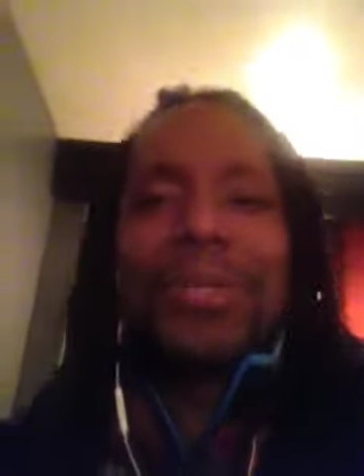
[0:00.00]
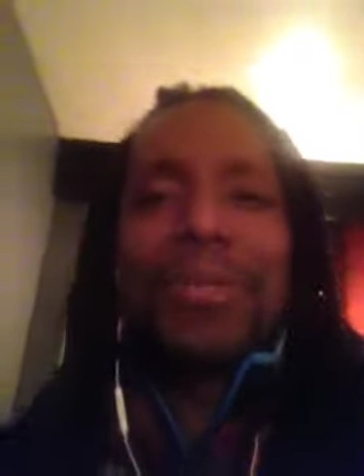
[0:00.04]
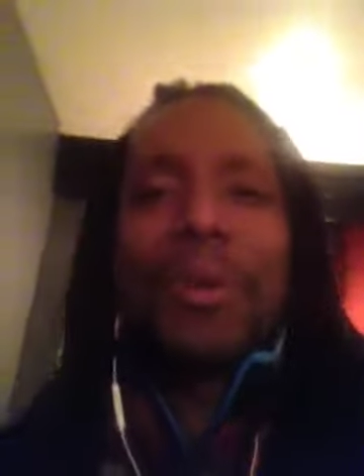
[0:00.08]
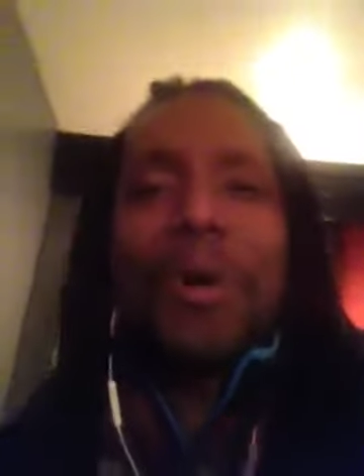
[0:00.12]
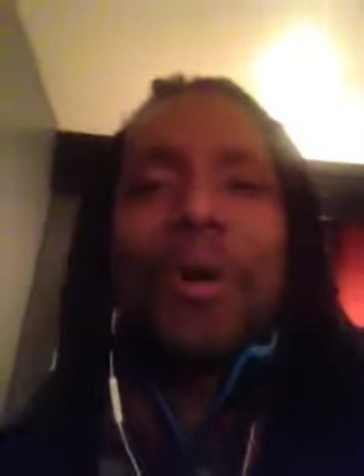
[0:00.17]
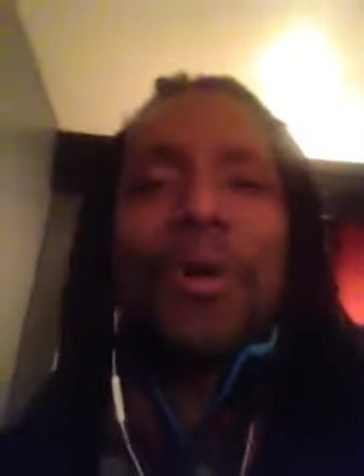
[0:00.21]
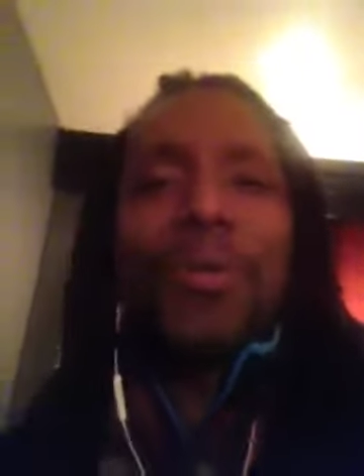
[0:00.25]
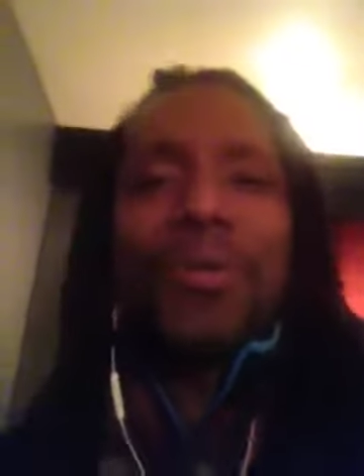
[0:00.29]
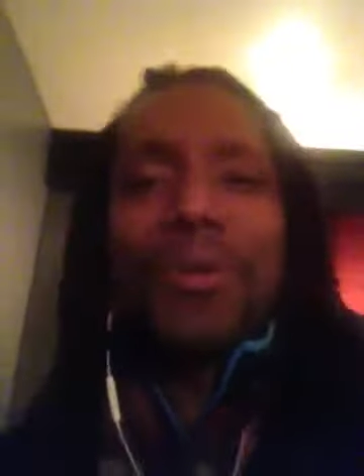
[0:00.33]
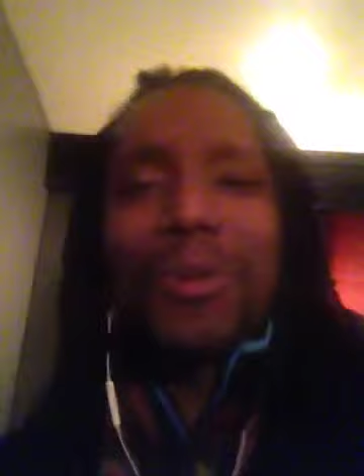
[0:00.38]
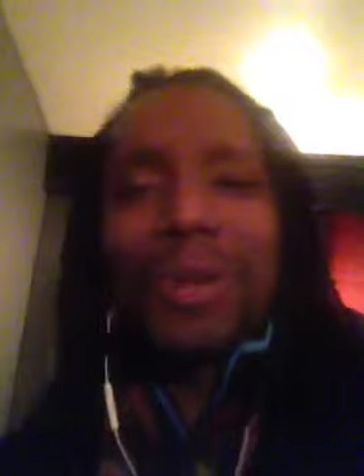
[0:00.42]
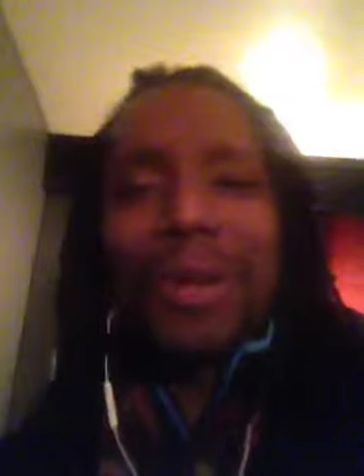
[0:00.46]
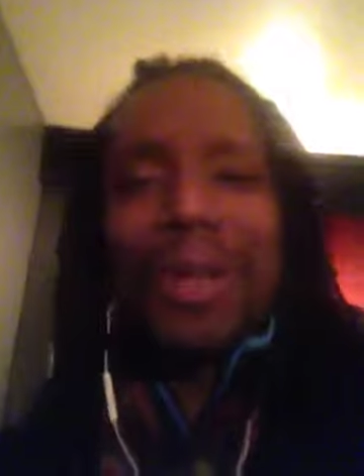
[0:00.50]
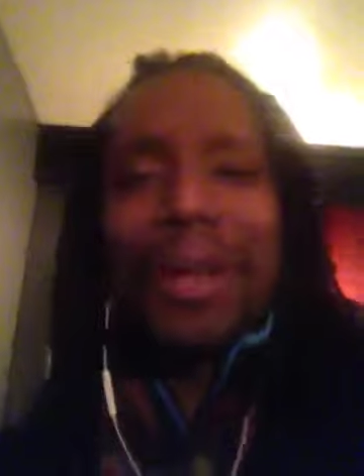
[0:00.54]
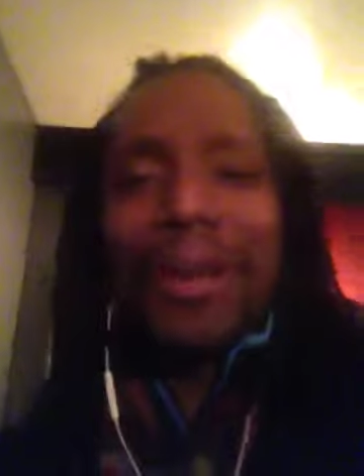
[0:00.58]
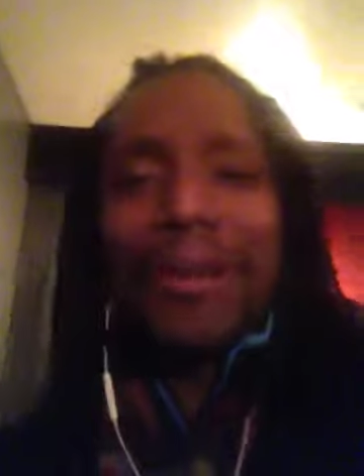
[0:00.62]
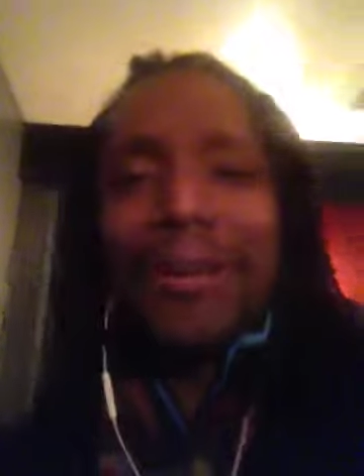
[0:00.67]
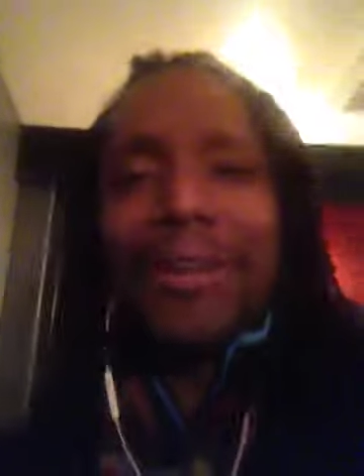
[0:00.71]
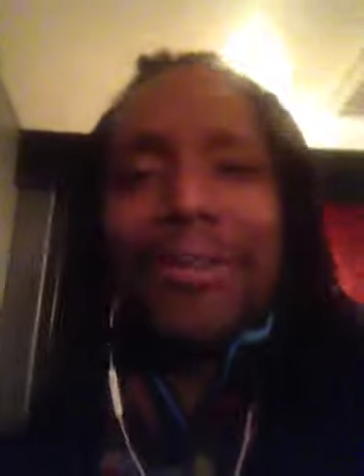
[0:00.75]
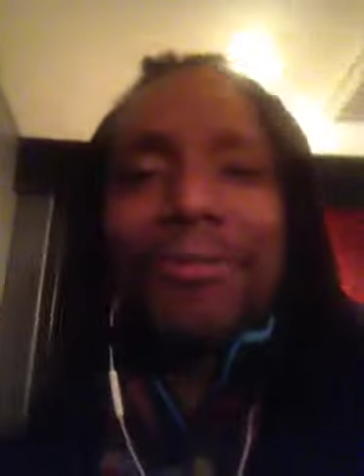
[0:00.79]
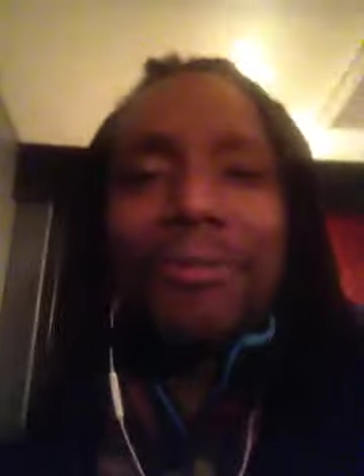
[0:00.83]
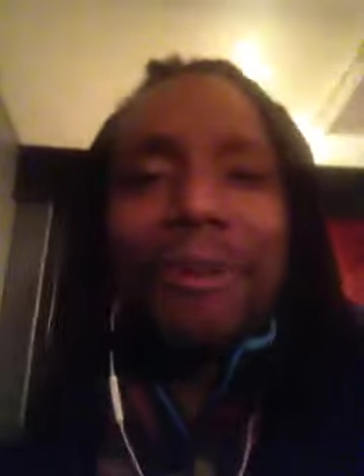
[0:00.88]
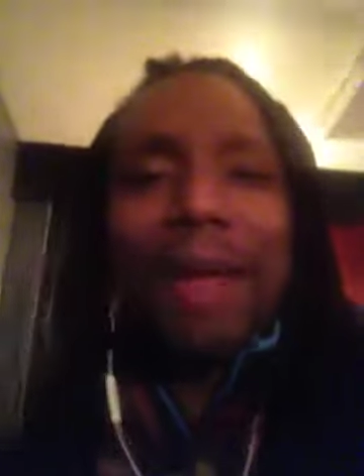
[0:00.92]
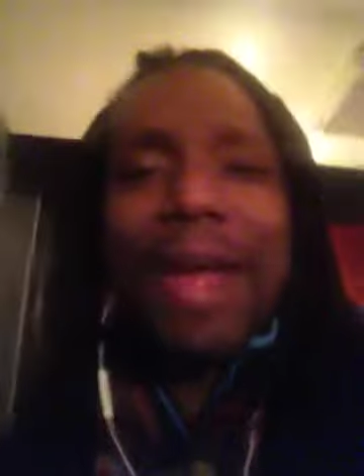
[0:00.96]
Baltimore
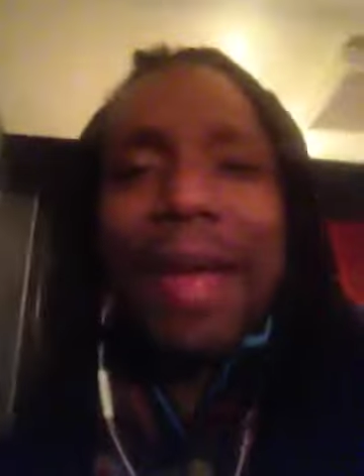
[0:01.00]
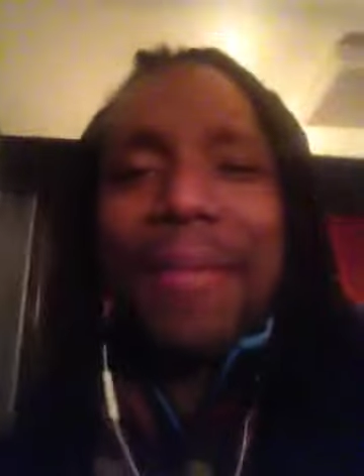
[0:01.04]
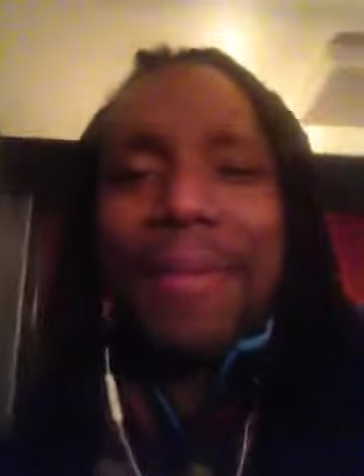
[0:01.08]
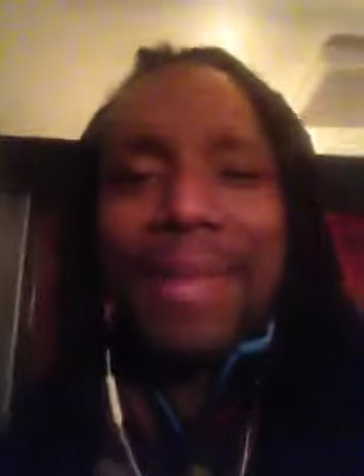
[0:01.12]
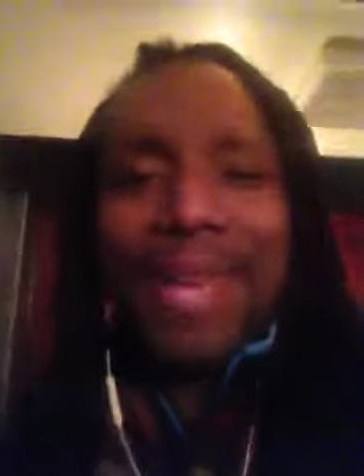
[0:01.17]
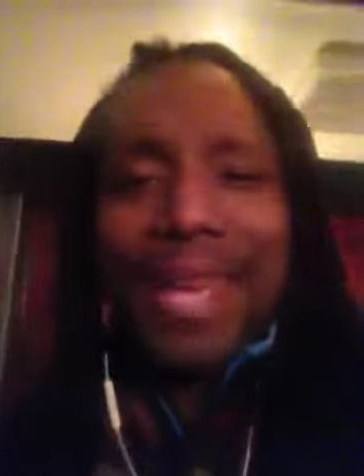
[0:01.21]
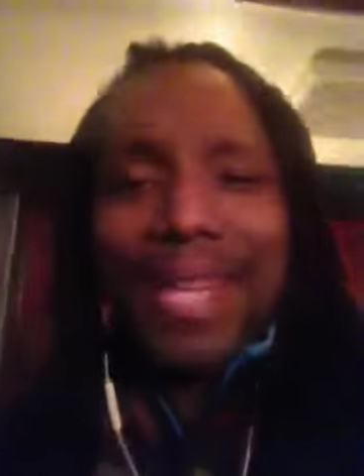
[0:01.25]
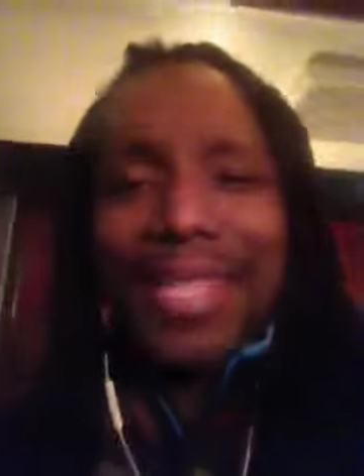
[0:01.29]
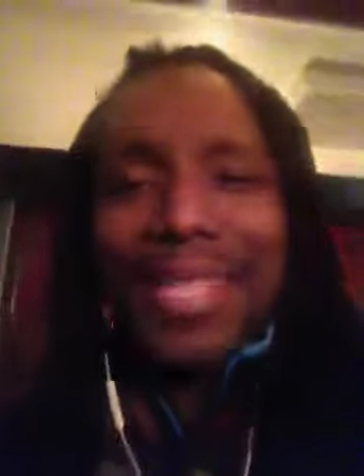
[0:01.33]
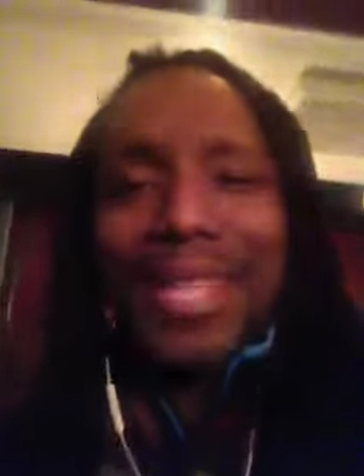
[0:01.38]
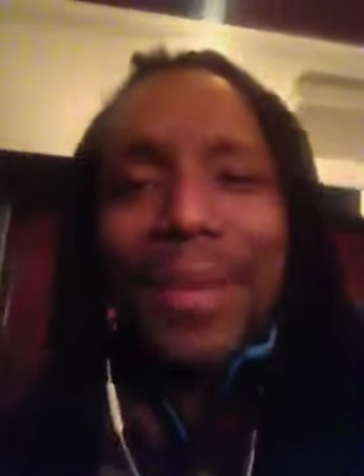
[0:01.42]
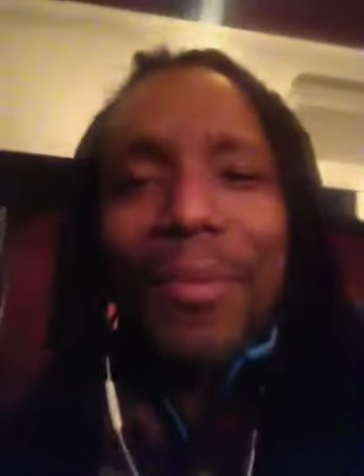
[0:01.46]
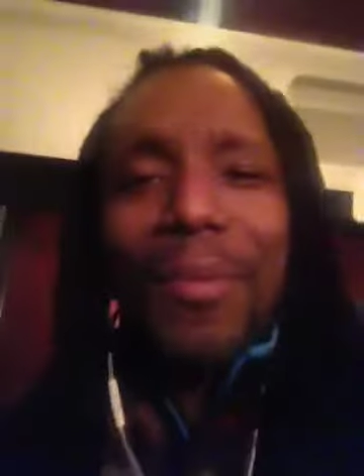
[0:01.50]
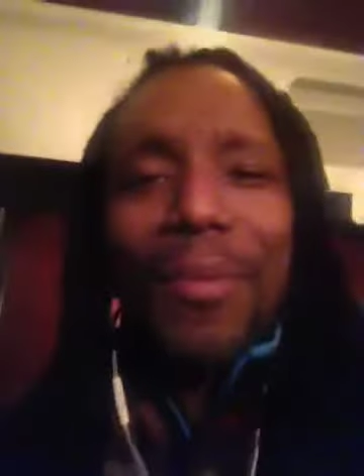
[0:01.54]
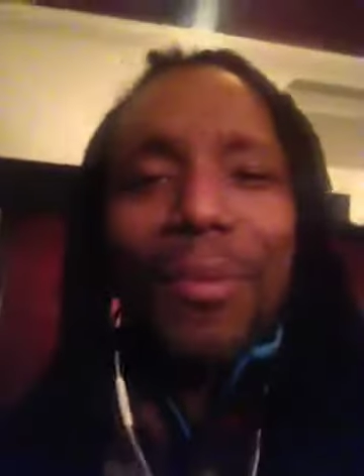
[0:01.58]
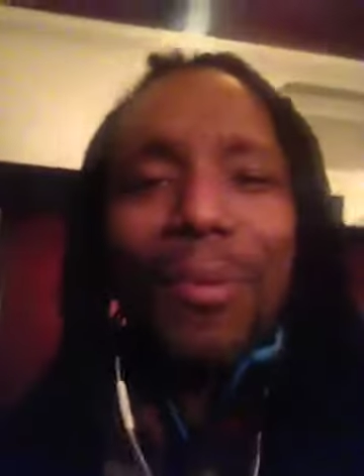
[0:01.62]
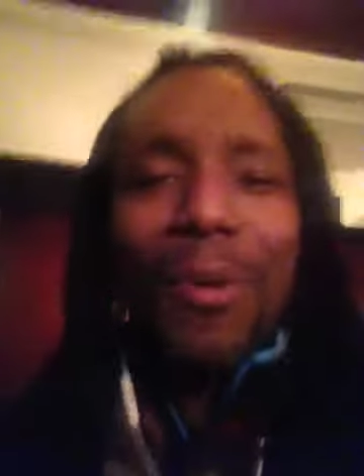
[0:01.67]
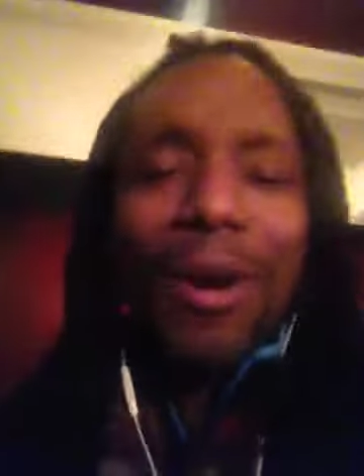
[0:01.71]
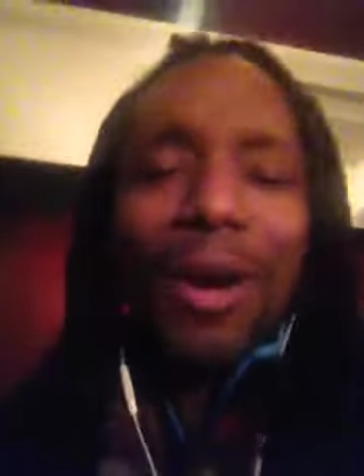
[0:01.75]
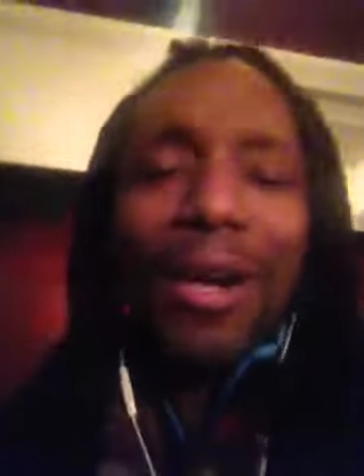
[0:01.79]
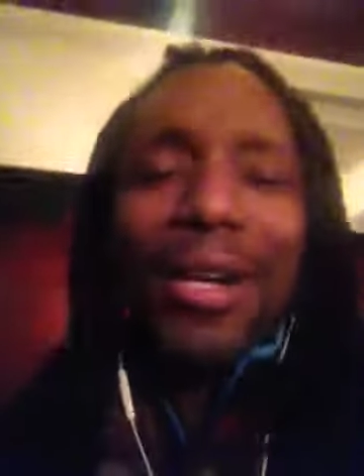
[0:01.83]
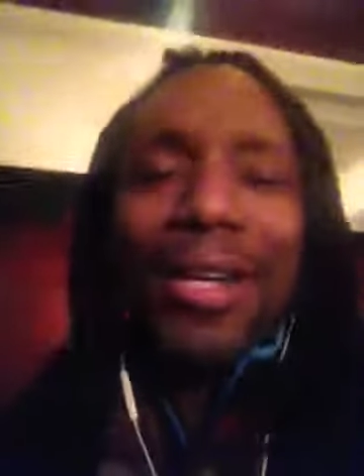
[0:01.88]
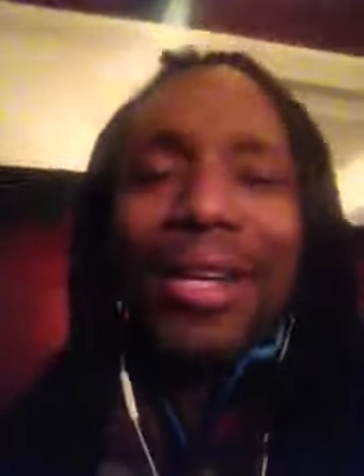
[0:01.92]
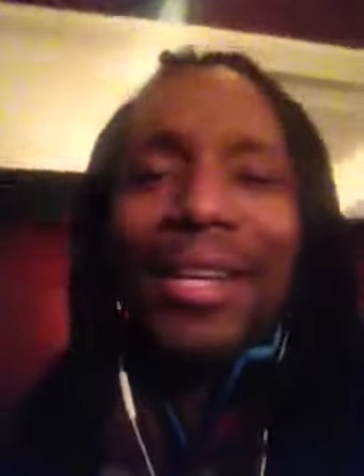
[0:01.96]
Crab Cakes, number
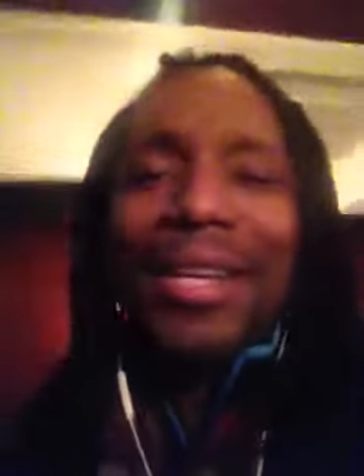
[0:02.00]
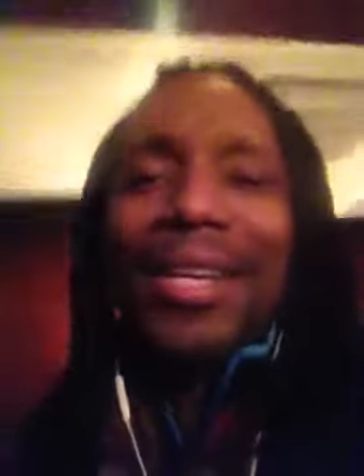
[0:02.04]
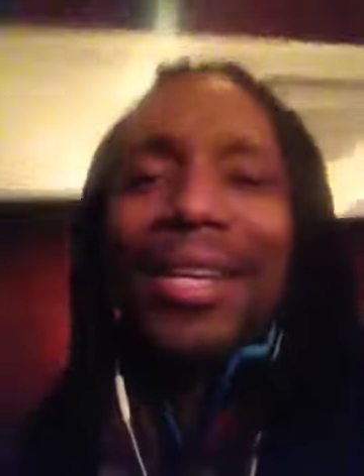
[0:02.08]
one